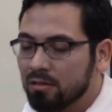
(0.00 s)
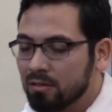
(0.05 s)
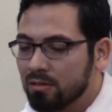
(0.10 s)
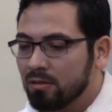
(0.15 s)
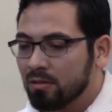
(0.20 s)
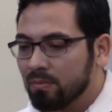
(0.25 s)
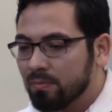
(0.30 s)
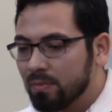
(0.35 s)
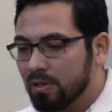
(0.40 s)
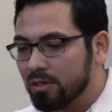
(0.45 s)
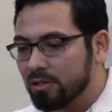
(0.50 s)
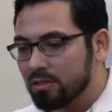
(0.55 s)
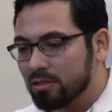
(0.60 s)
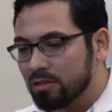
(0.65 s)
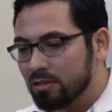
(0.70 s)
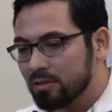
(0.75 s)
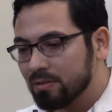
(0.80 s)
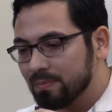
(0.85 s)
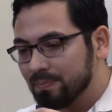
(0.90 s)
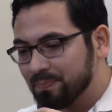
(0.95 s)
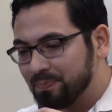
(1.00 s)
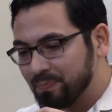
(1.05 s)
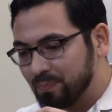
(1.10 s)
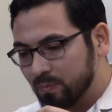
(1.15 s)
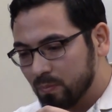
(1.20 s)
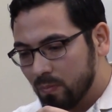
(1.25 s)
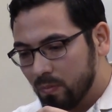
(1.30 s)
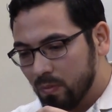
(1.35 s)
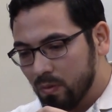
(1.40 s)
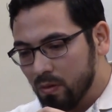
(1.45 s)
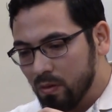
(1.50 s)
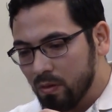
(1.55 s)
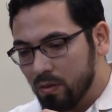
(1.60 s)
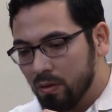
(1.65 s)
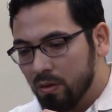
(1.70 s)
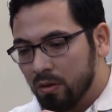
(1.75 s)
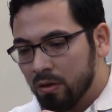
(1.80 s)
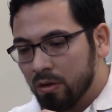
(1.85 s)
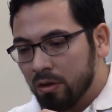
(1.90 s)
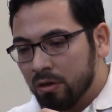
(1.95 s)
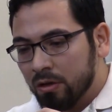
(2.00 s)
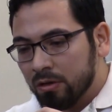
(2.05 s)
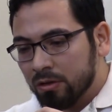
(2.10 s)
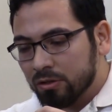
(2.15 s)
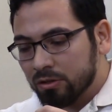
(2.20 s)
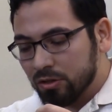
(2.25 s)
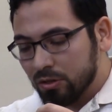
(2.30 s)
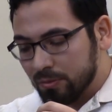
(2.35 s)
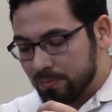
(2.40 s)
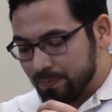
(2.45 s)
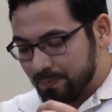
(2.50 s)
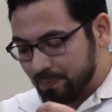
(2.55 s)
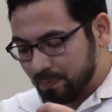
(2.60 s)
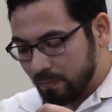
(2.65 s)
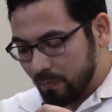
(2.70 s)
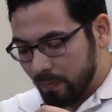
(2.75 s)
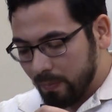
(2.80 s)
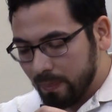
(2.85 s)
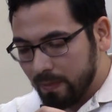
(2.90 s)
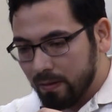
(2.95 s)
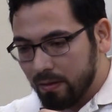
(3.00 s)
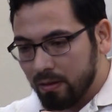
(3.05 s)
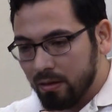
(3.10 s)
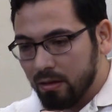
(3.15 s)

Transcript: Yes. So